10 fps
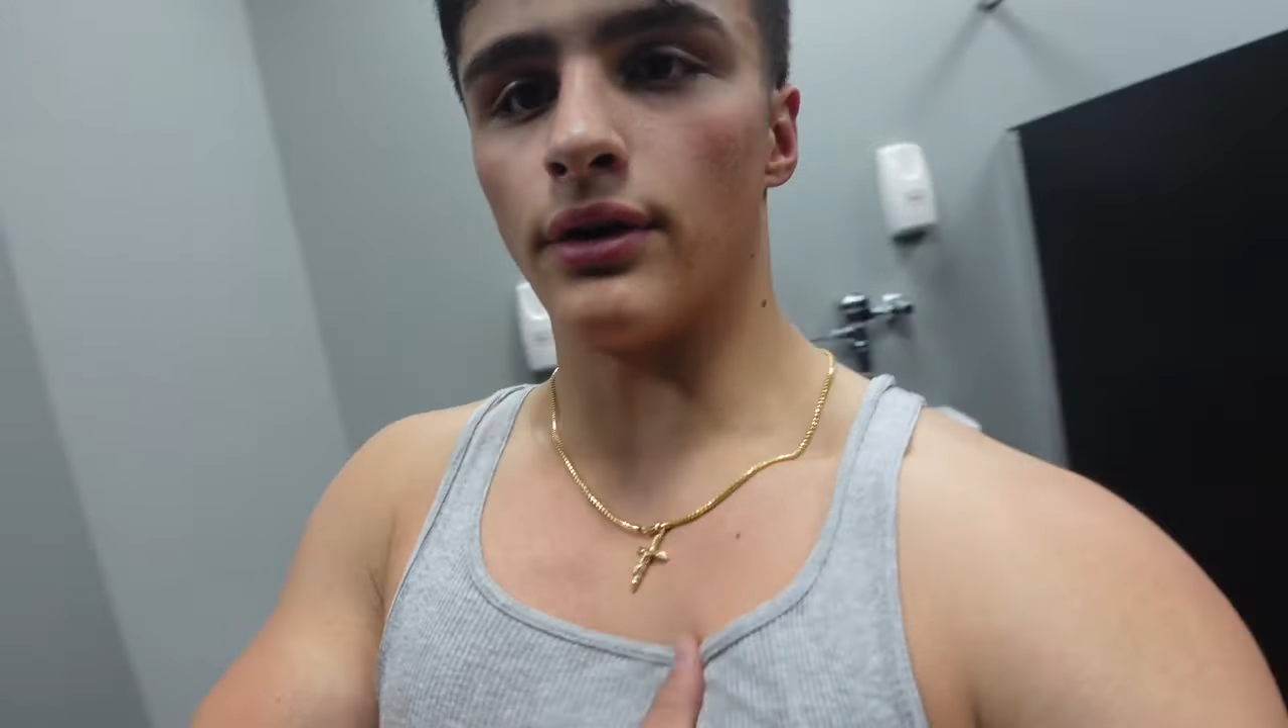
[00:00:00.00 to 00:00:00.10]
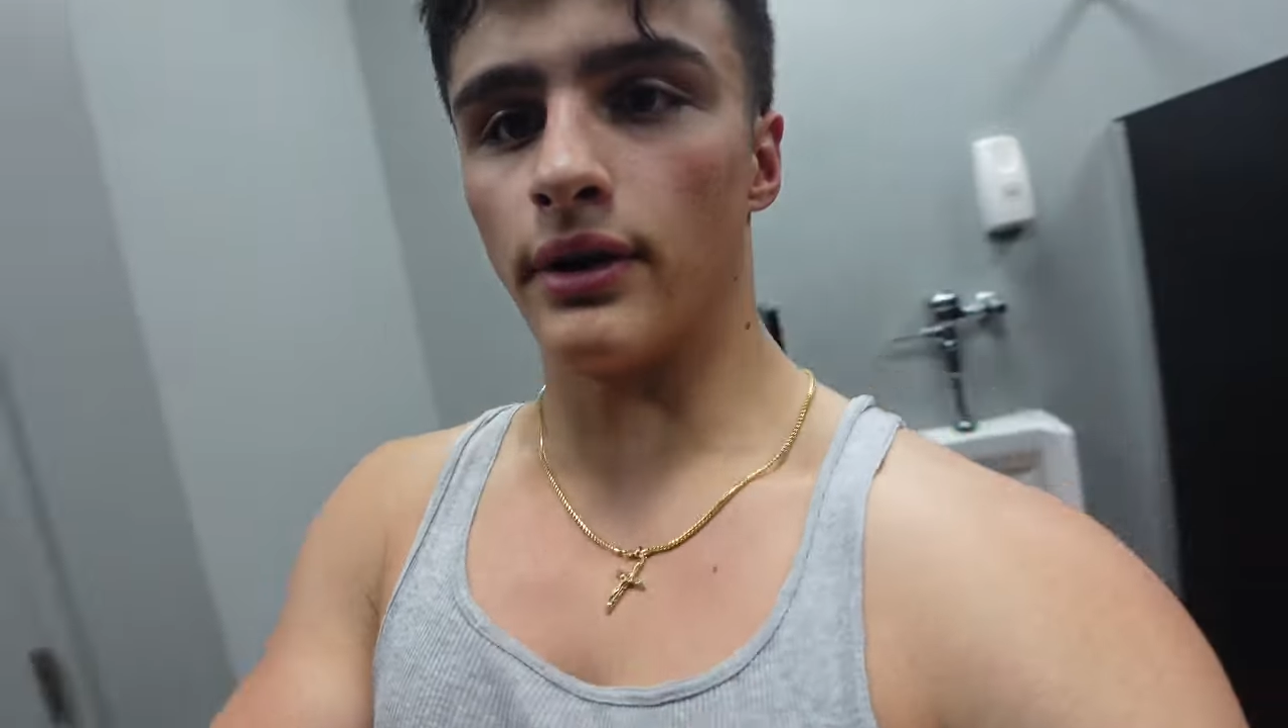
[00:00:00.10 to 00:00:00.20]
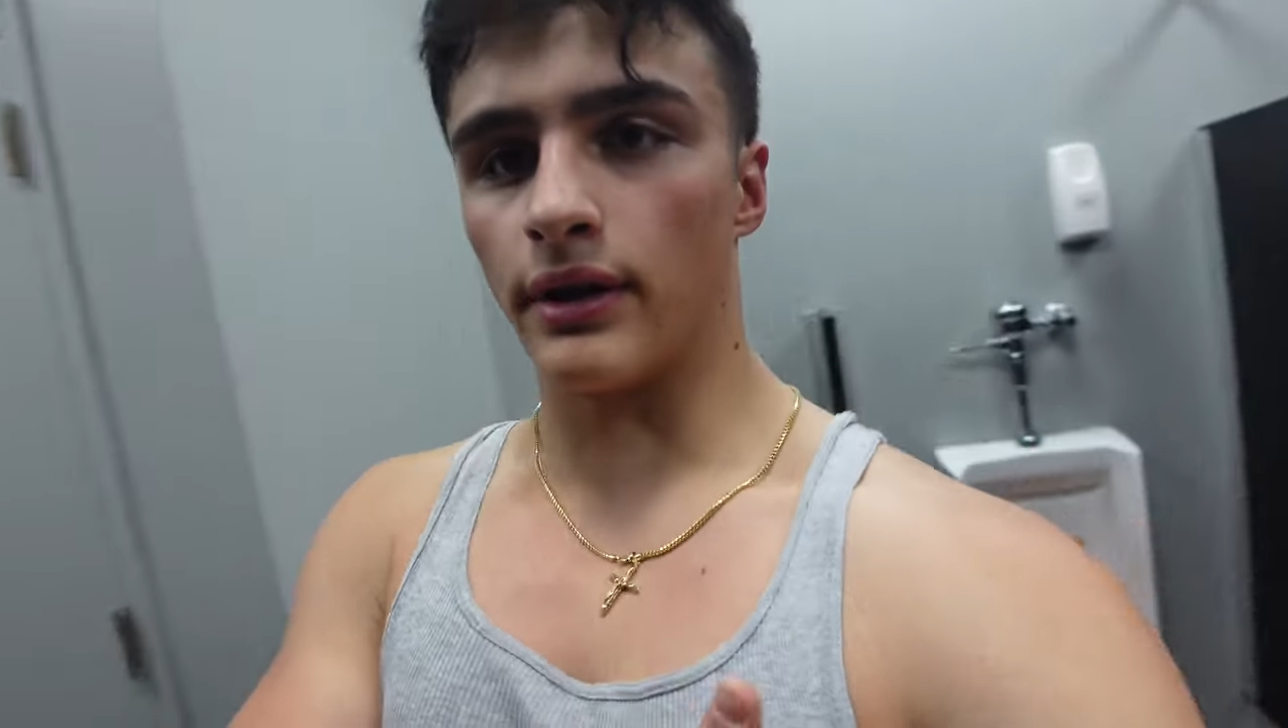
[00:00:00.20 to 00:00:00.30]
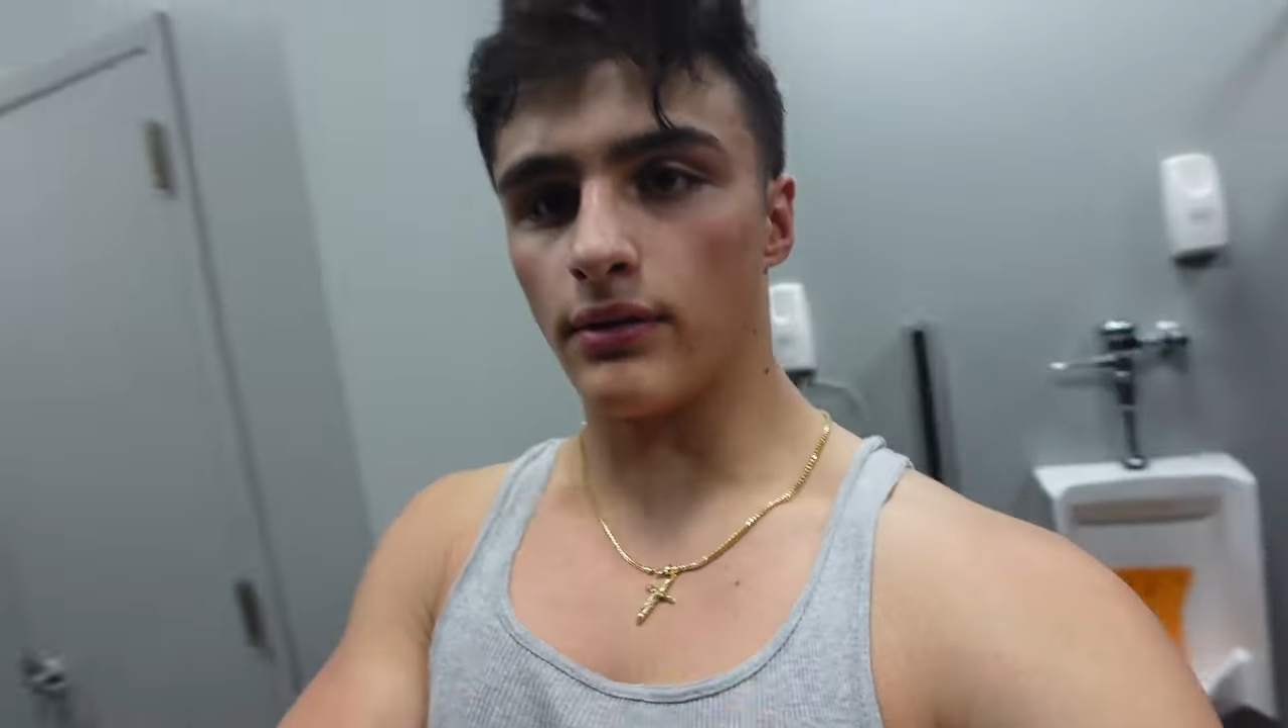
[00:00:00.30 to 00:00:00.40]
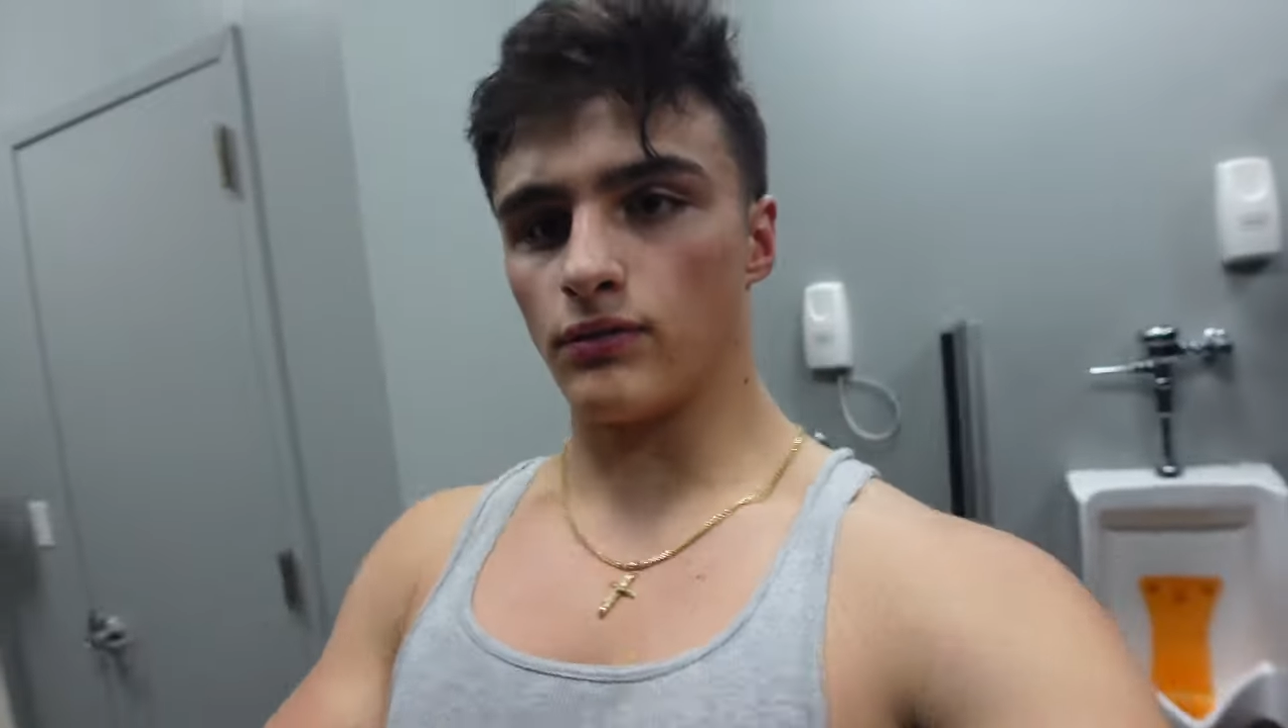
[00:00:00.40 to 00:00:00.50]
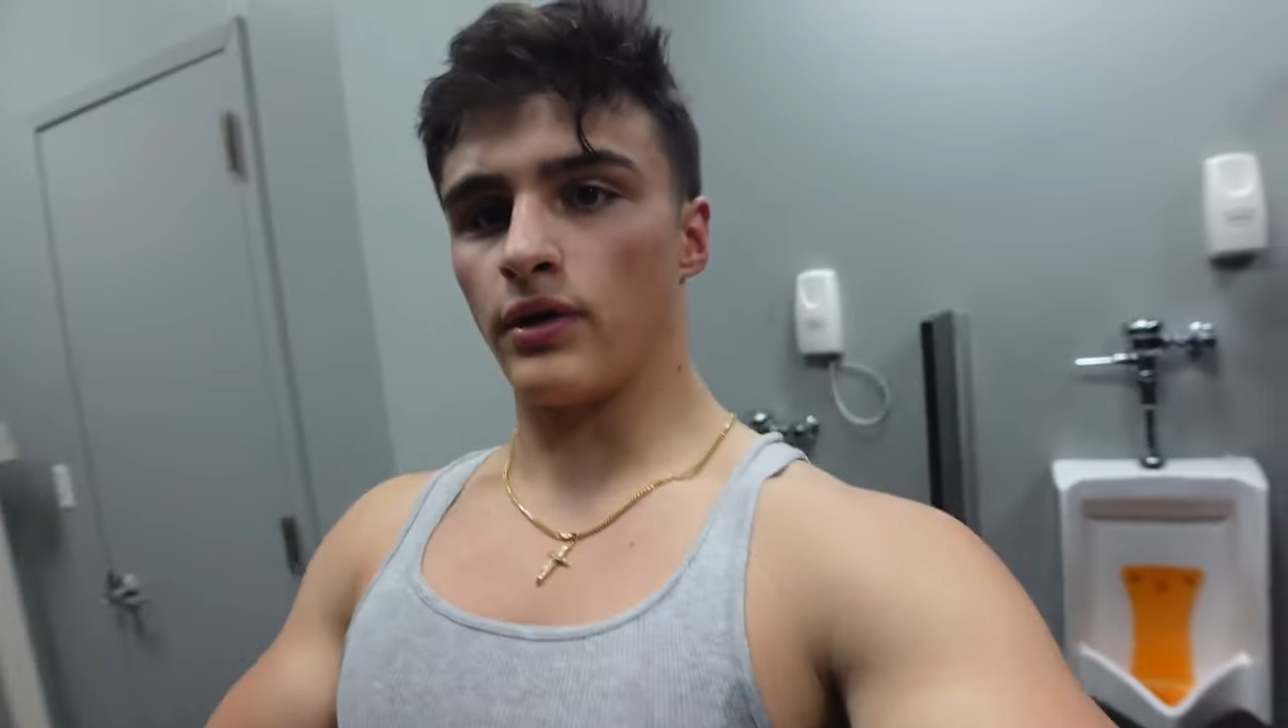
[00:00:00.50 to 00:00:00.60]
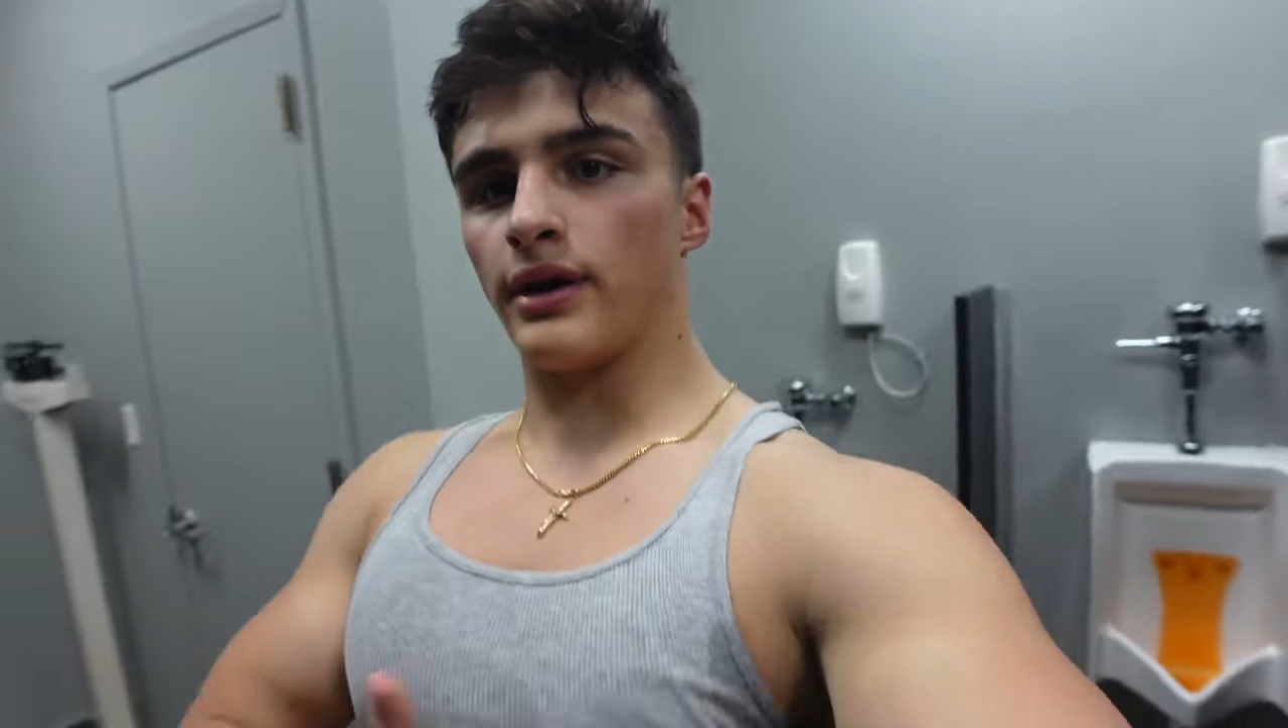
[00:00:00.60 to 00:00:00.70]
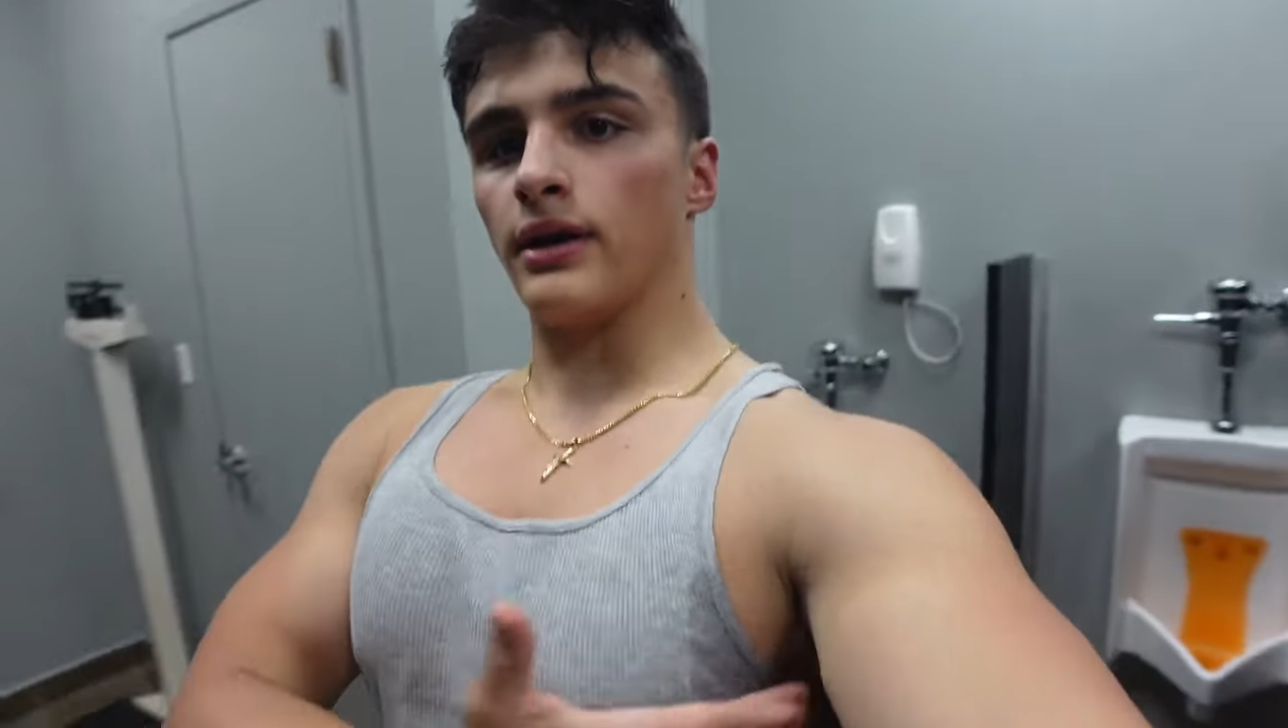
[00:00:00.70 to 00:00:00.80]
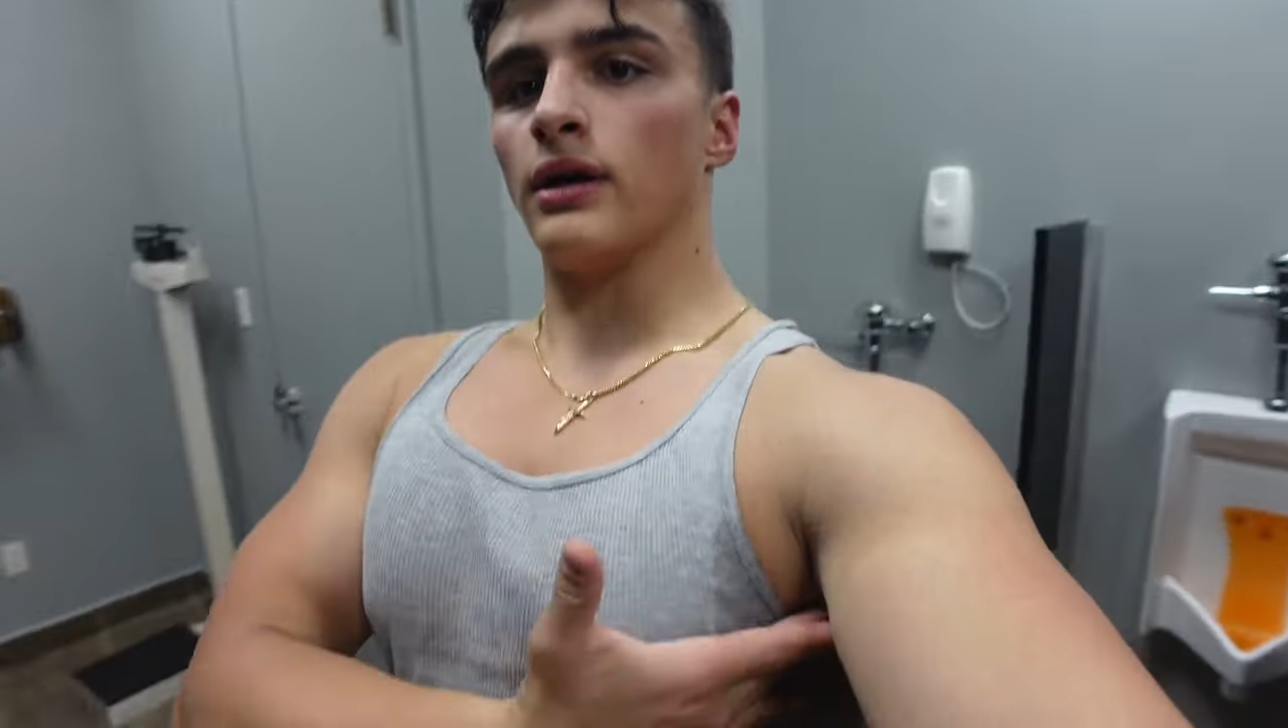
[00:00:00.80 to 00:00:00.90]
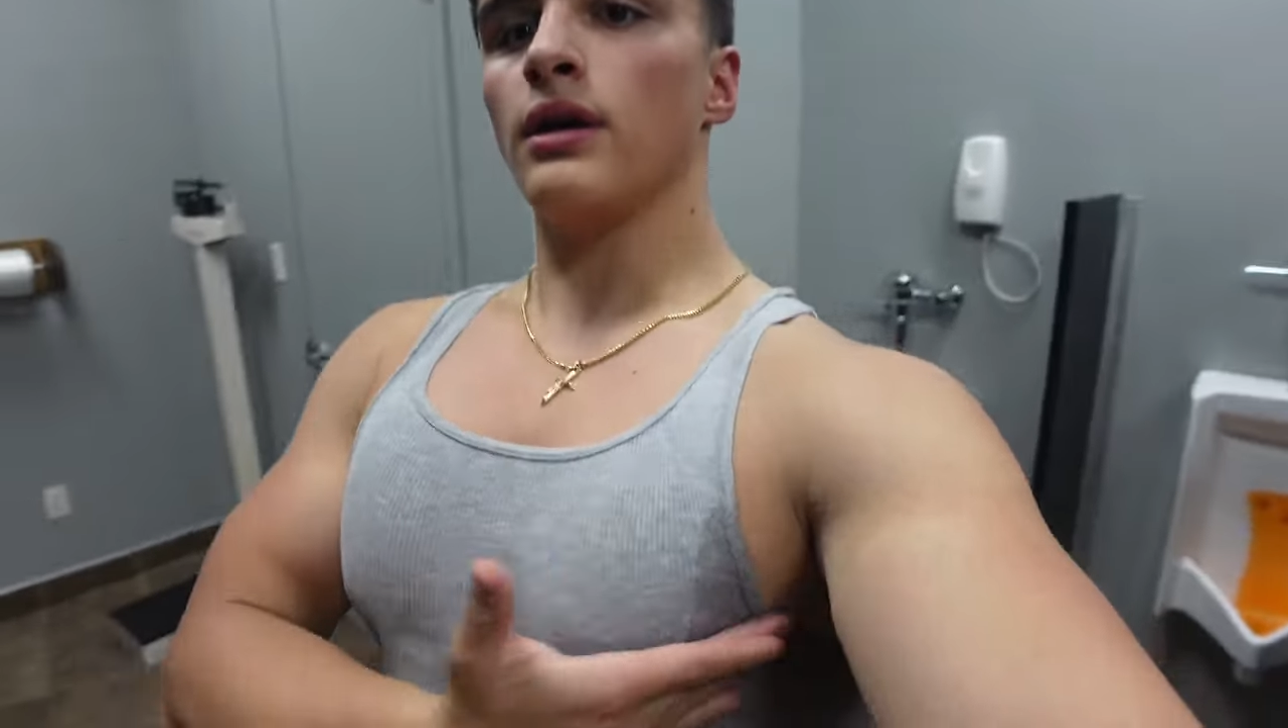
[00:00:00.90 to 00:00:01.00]
like right
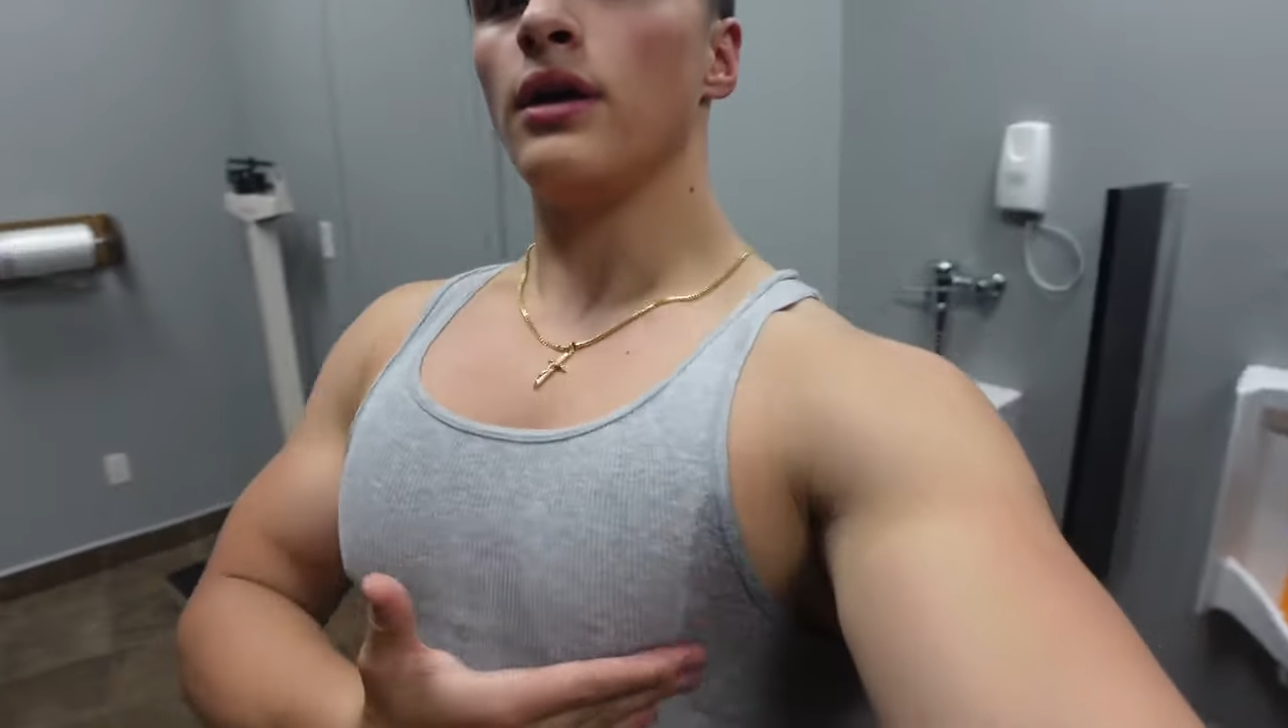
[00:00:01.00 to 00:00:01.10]
here.